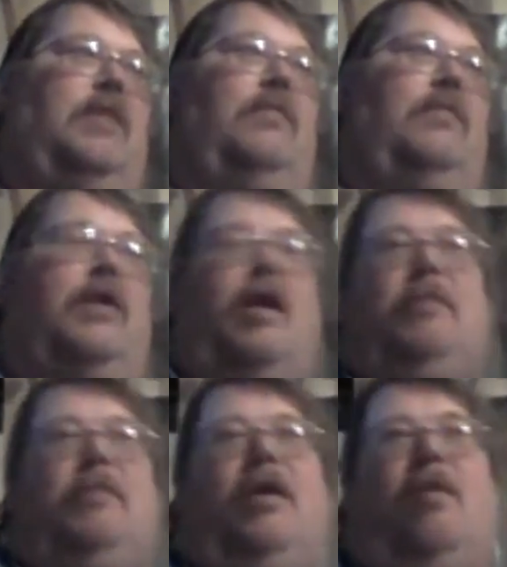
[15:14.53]
kind of an
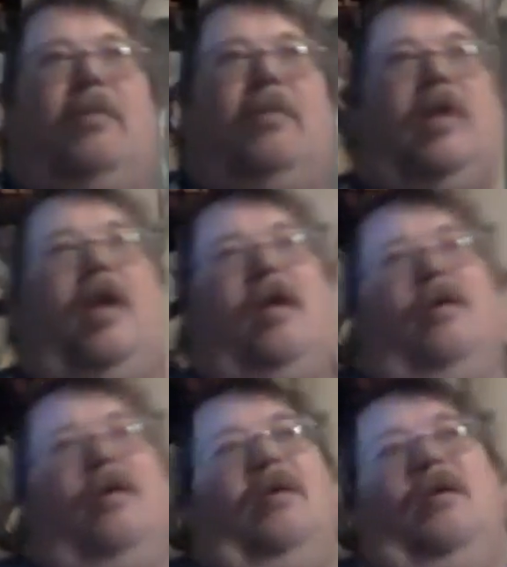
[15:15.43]
economy car. But
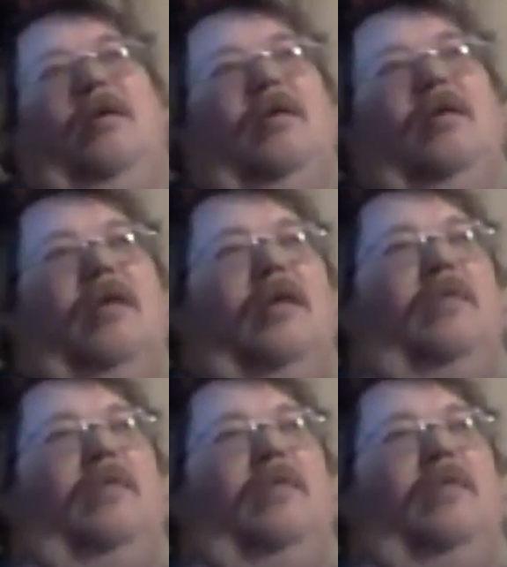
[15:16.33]
yeah, they